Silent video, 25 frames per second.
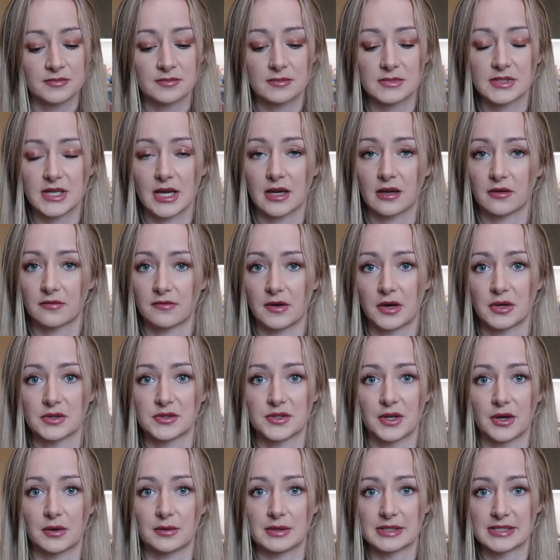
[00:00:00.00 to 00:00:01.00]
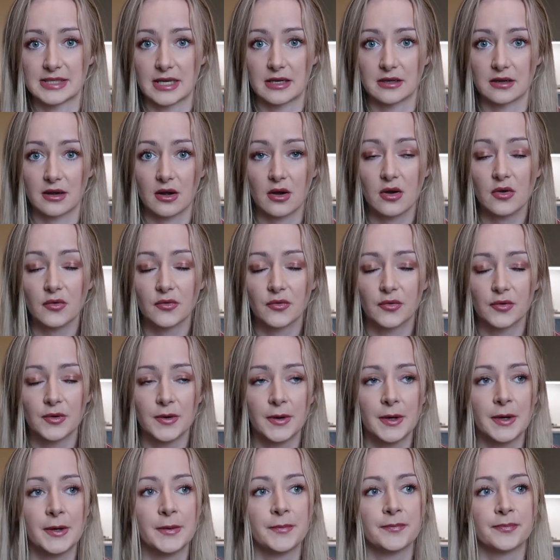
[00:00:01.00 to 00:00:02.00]
take a photo and send it off.
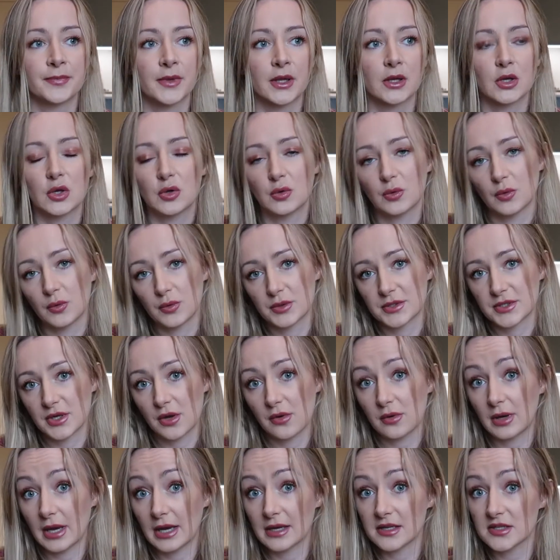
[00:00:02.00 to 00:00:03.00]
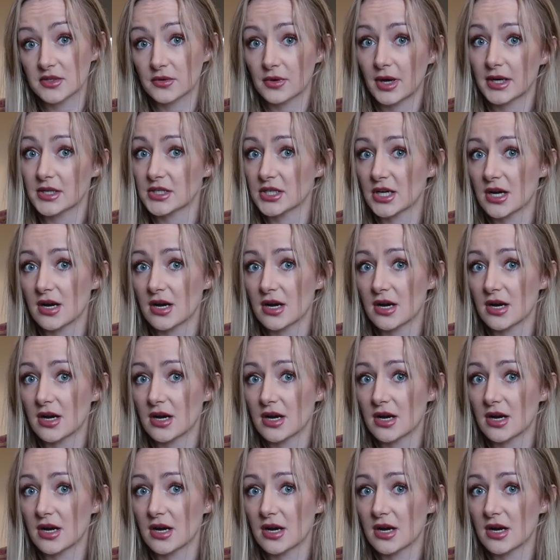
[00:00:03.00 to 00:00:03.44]
You also get scratch